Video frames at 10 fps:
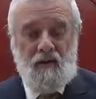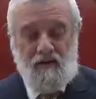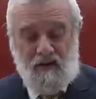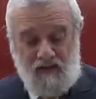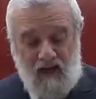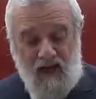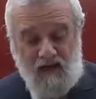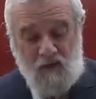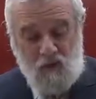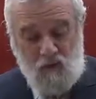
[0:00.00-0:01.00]
Since that
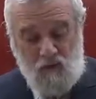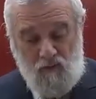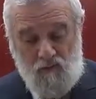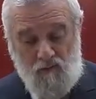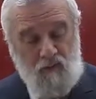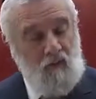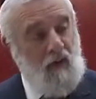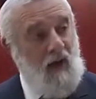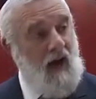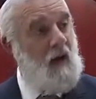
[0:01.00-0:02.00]
is true,
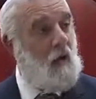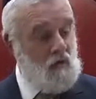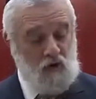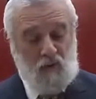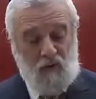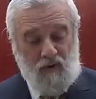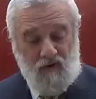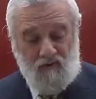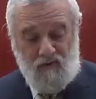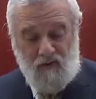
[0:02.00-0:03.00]
I also
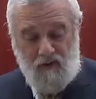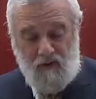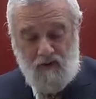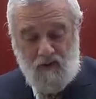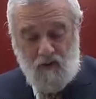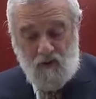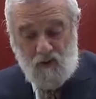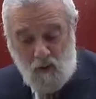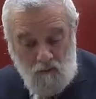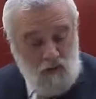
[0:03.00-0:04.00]
believe
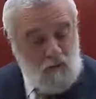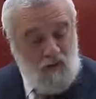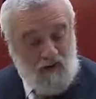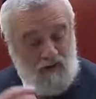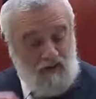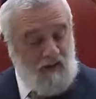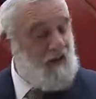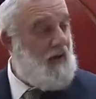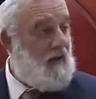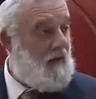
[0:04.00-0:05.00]
Kol Mishpat
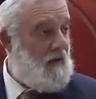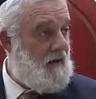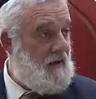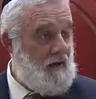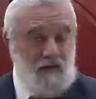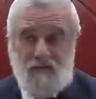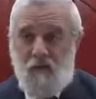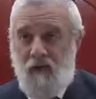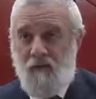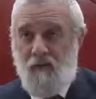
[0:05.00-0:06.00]
Tzidkecha is
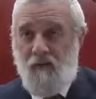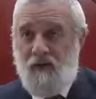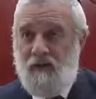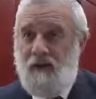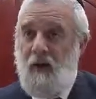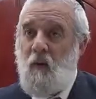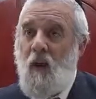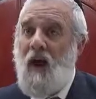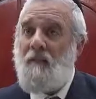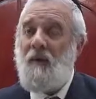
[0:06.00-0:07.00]
forever. In the same
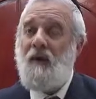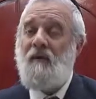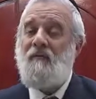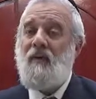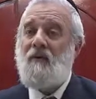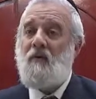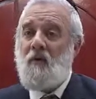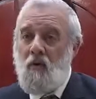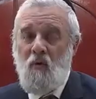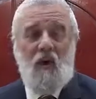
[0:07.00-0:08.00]
way I believe that
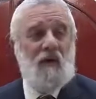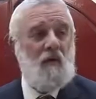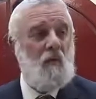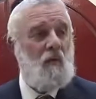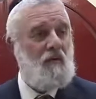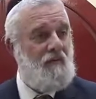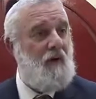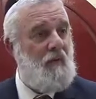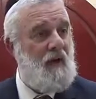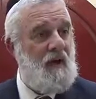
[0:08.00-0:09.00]
you created the world in the
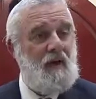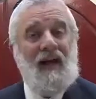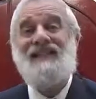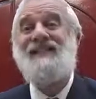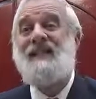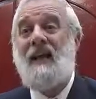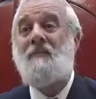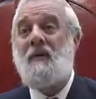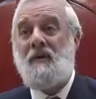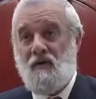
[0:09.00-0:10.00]
very beginning, that
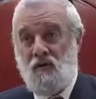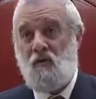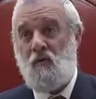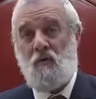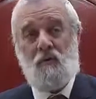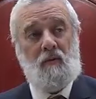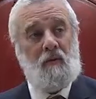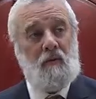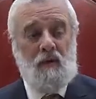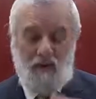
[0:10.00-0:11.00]
statement is true,
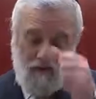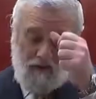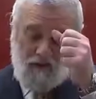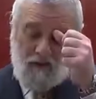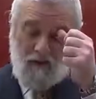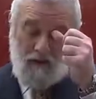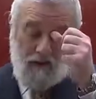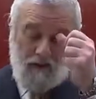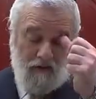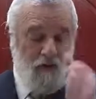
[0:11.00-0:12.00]

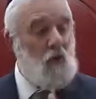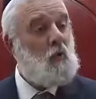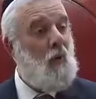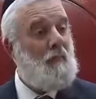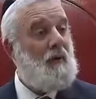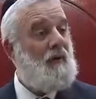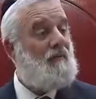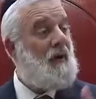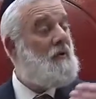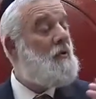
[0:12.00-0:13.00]
so do I
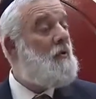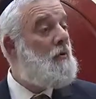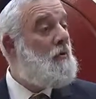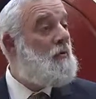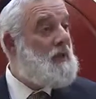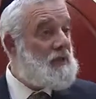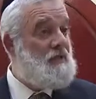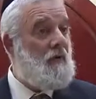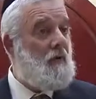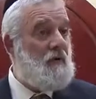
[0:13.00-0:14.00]
believe that your
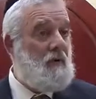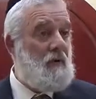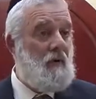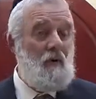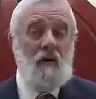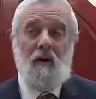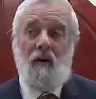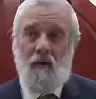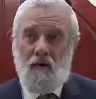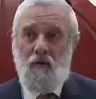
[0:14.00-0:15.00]
mitzvot
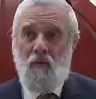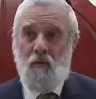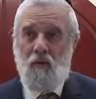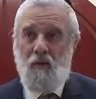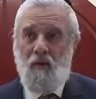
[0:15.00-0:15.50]
are true,